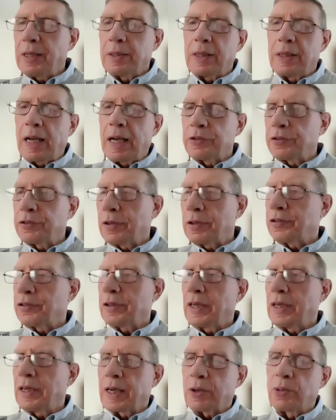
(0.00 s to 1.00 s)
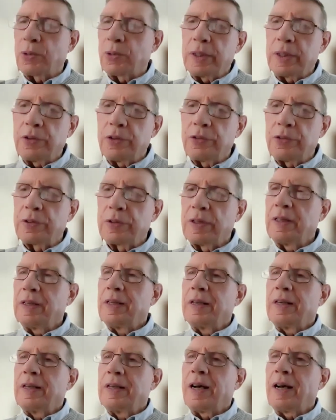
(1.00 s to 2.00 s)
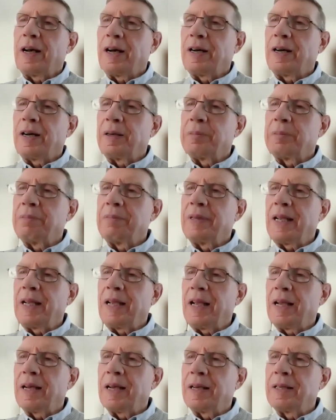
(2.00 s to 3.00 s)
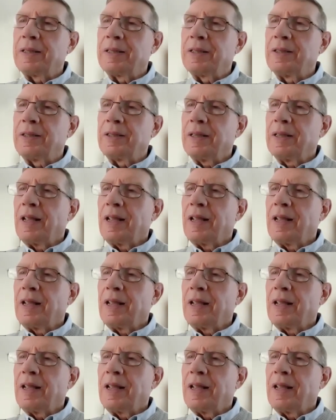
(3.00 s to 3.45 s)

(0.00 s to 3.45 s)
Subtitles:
their assets in equities. And in